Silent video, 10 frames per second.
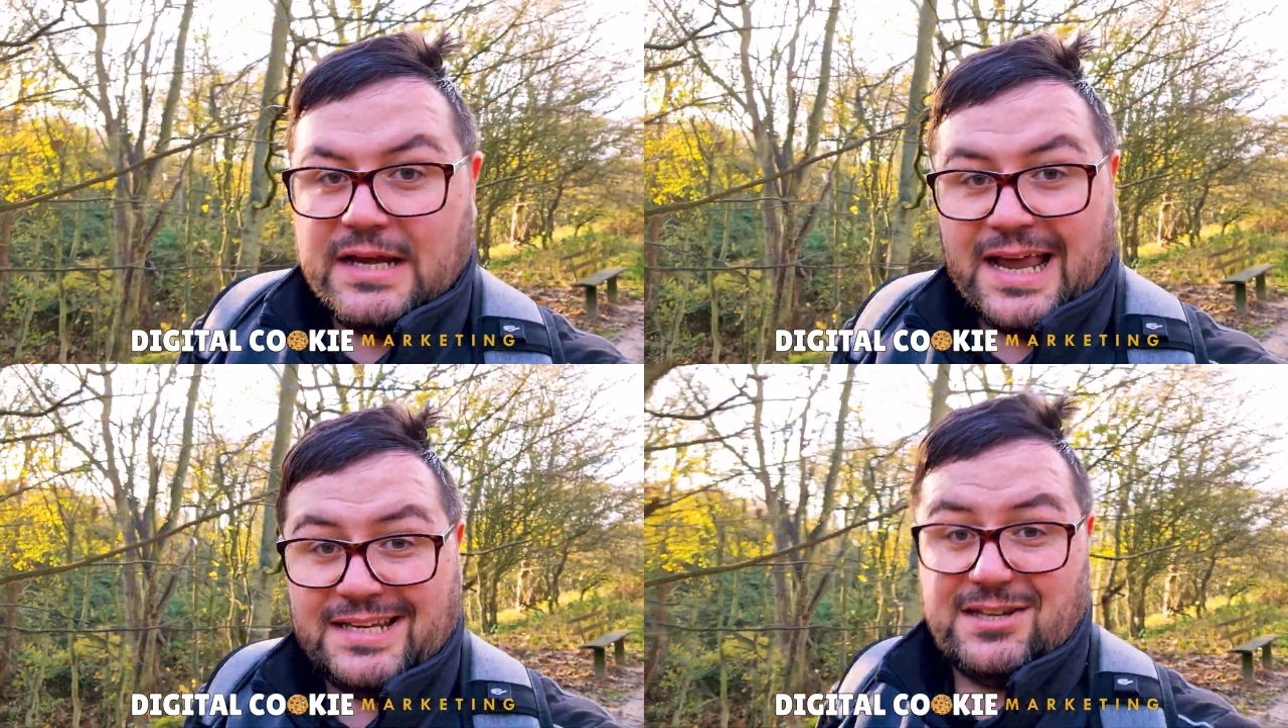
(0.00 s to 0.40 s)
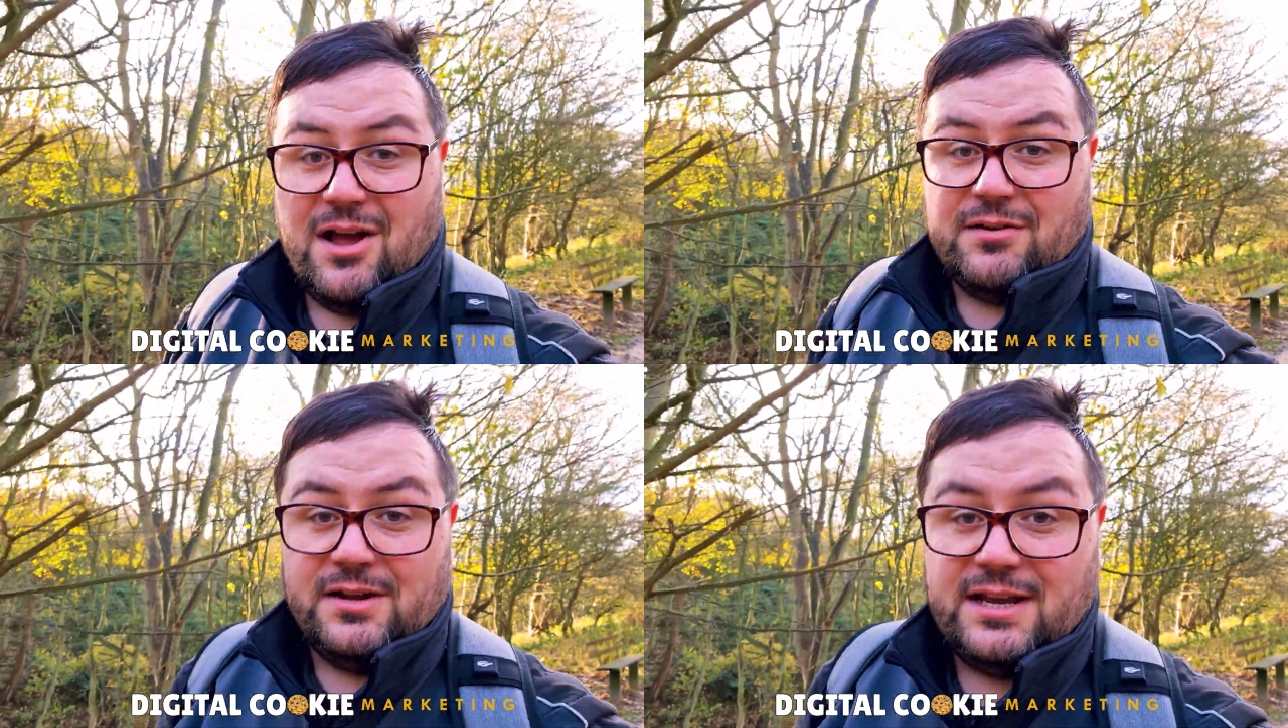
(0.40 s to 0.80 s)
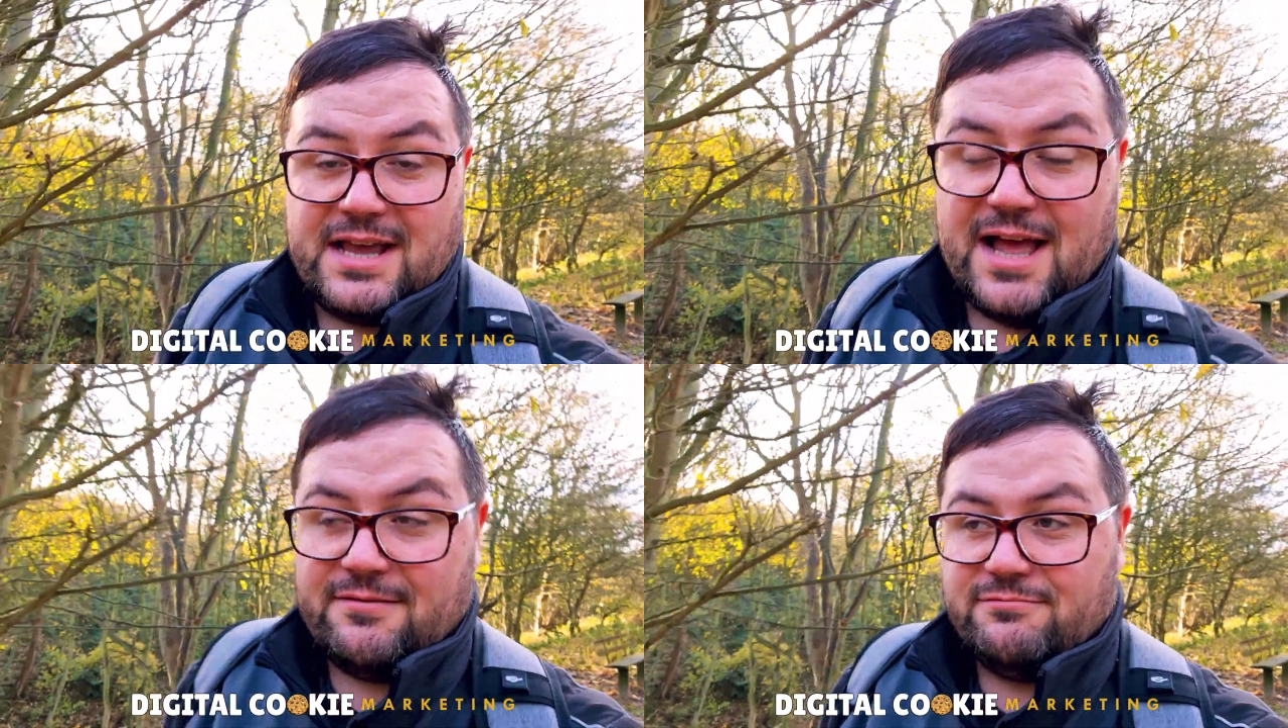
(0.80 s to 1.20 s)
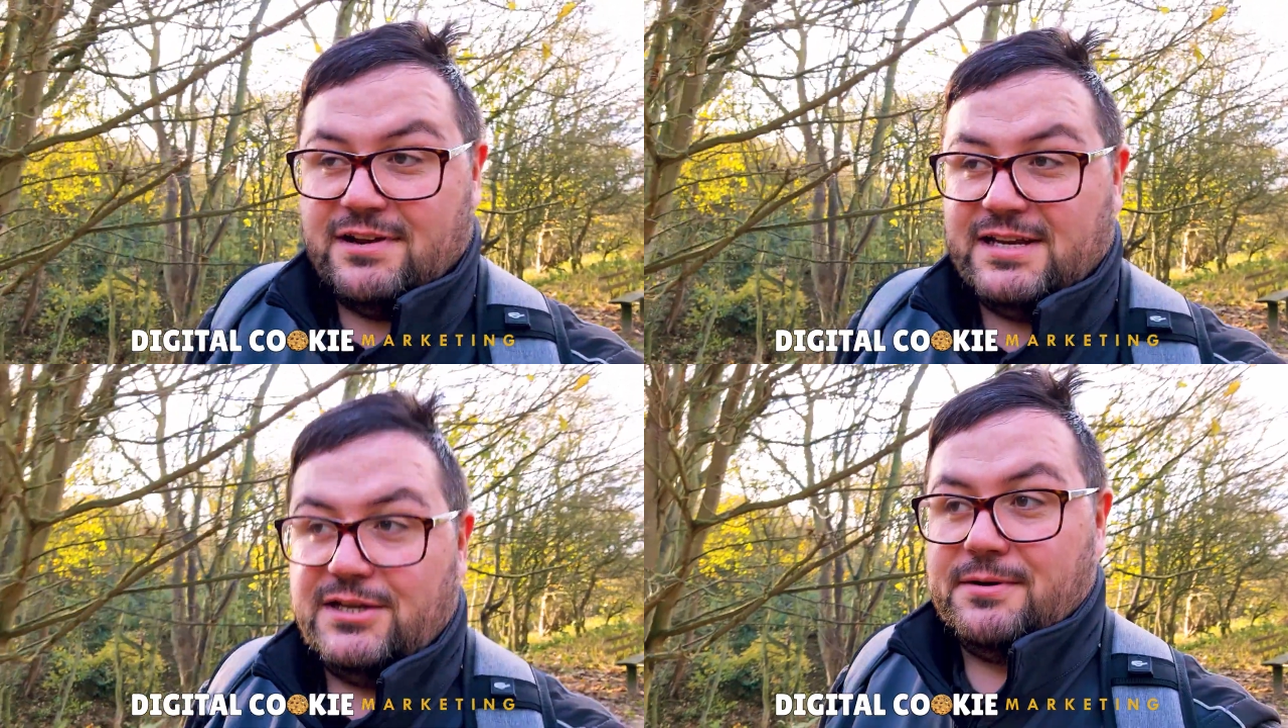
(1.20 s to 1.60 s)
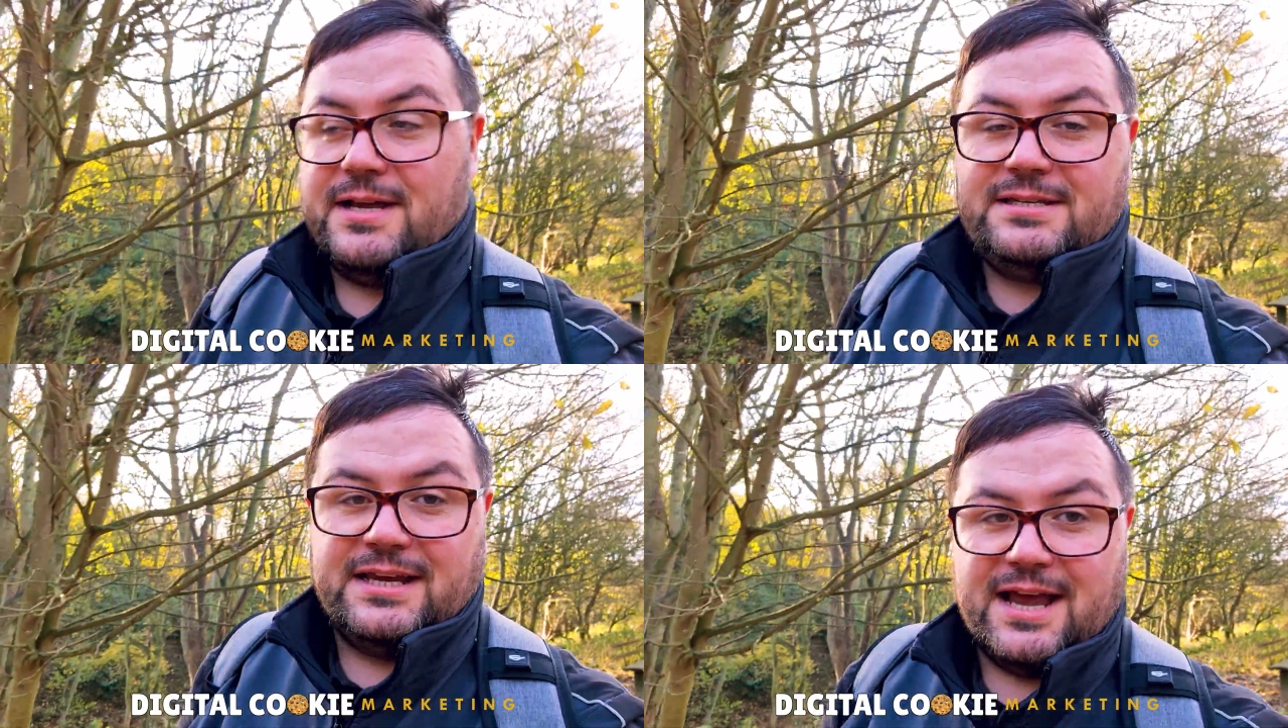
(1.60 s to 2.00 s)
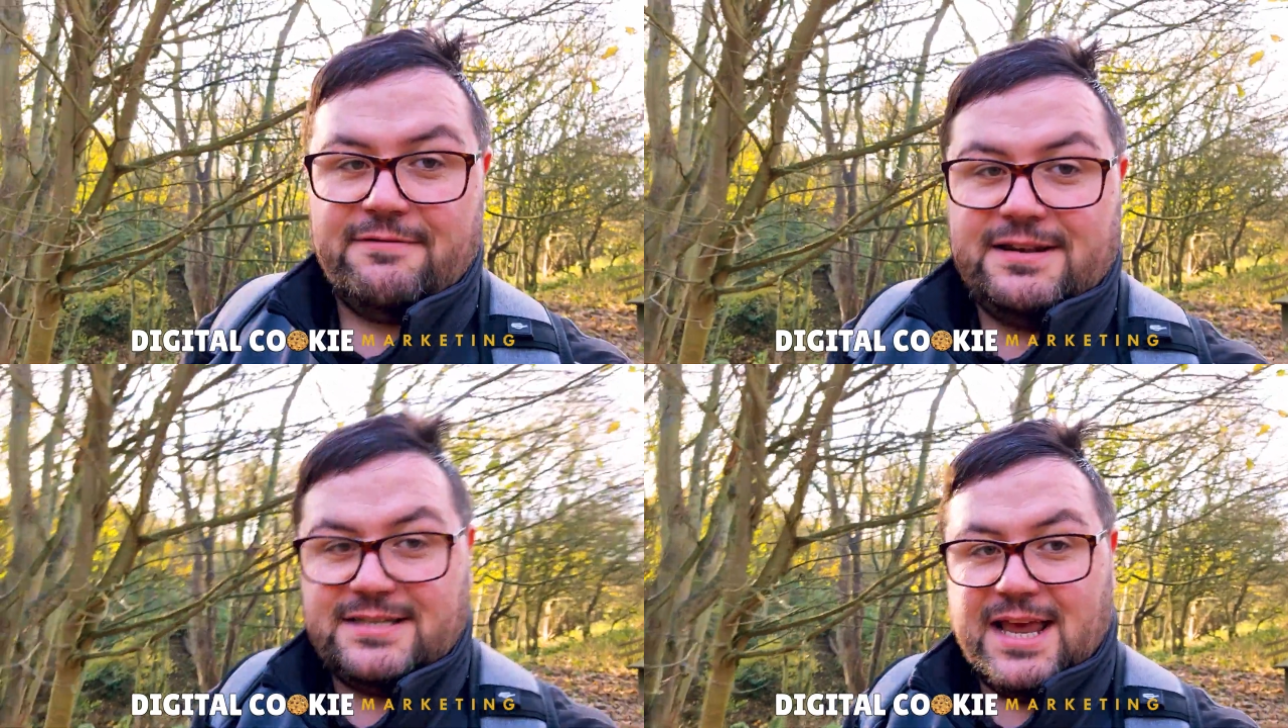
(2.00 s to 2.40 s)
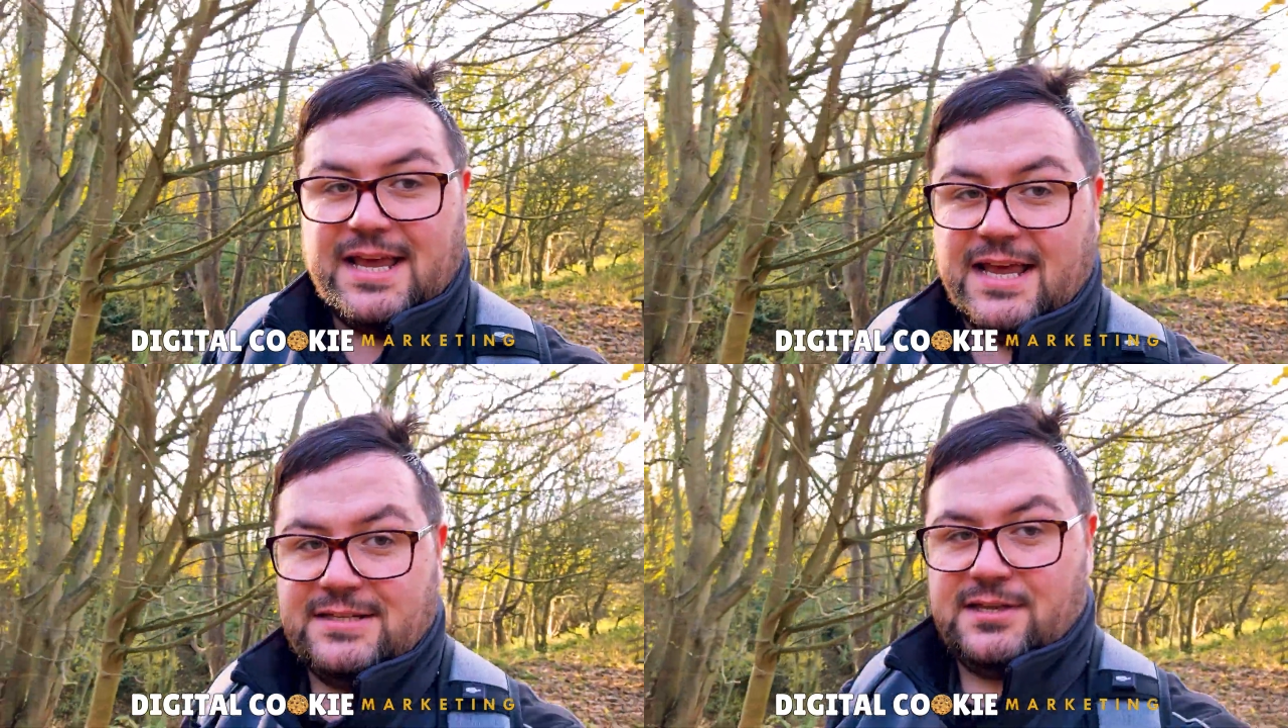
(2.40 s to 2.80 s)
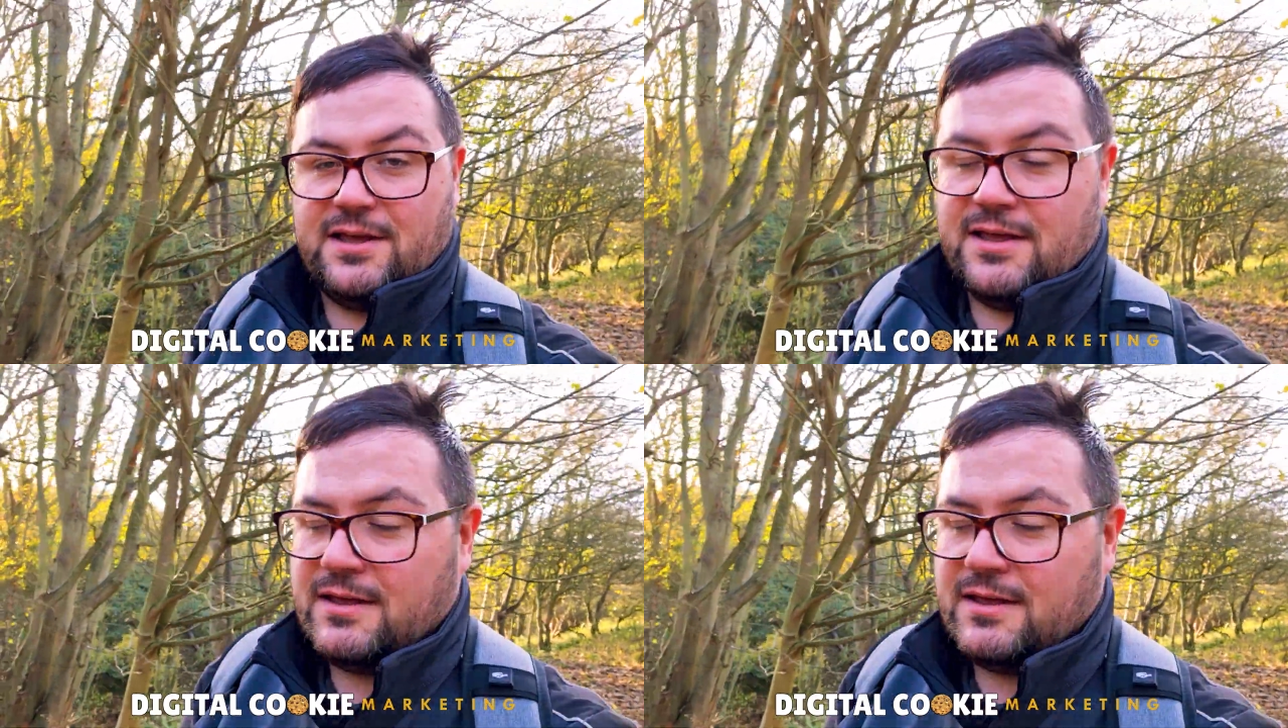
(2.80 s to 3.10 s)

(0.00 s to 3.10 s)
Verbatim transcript: It's gone and you can't redo it, you can't retake it. So,